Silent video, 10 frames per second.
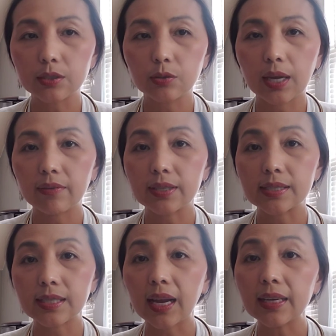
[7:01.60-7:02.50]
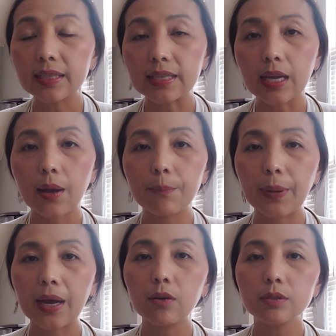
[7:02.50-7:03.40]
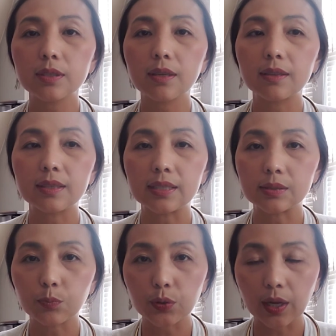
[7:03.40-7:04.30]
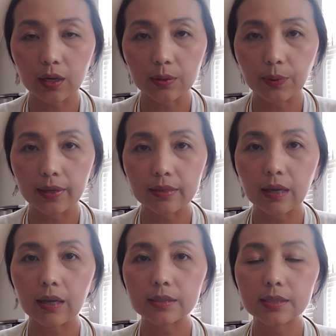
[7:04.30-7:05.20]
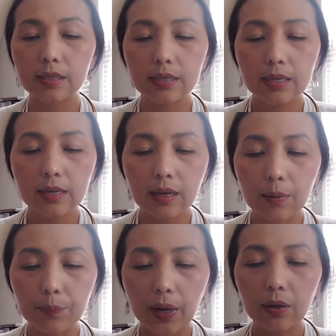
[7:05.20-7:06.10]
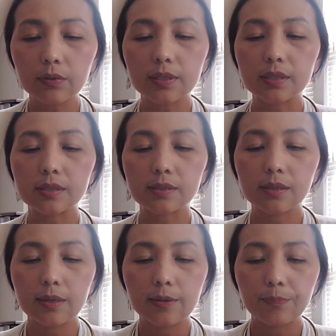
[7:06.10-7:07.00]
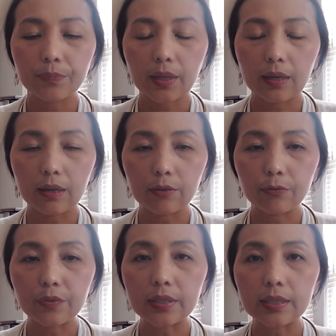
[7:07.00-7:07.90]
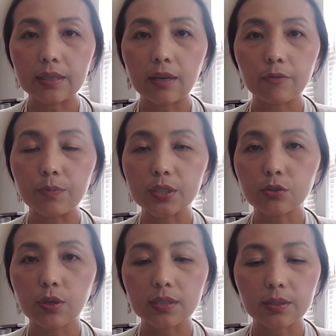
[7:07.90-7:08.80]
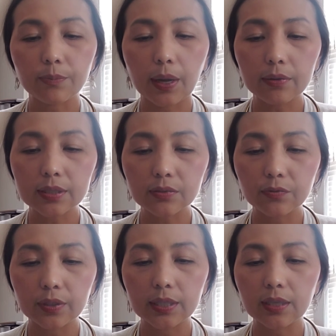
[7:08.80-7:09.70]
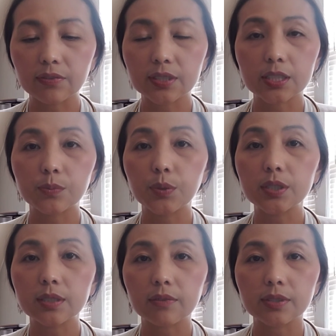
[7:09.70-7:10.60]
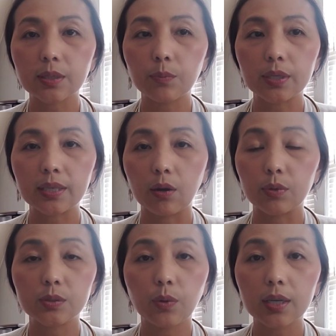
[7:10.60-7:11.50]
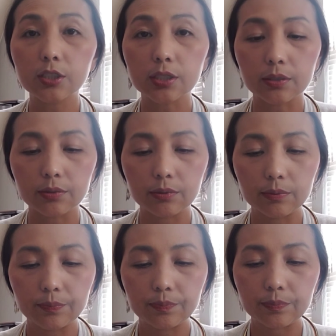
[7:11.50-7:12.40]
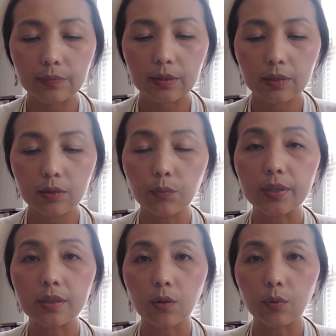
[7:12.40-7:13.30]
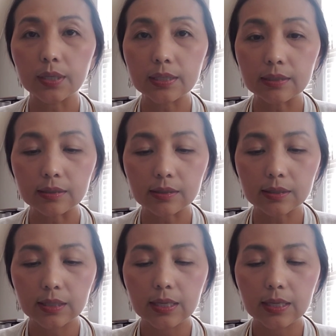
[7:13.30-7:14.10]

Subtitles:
you have anxiety about these preoccupied thoughts, about this feeling of mistrust, about this feeling of suspicion of somebody always watching you when no one is